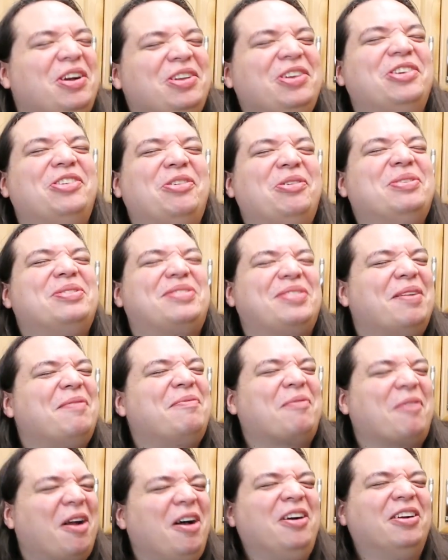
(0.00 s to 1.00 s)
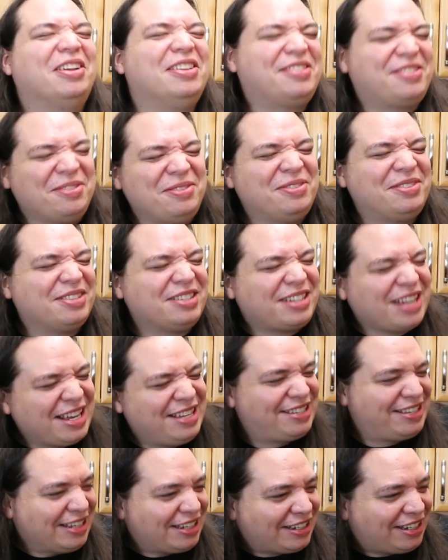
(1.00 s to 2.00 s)
you're doing something wrong as soon as you
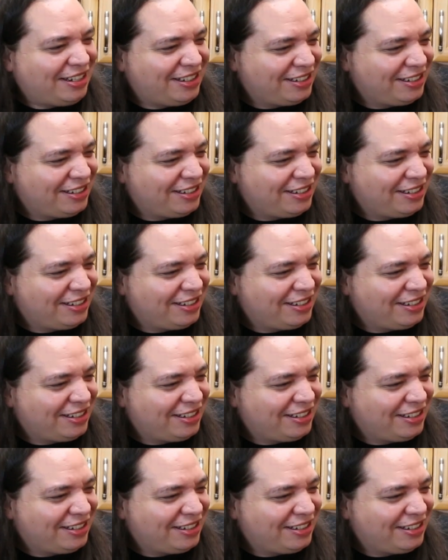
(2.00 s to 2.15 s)
taste it.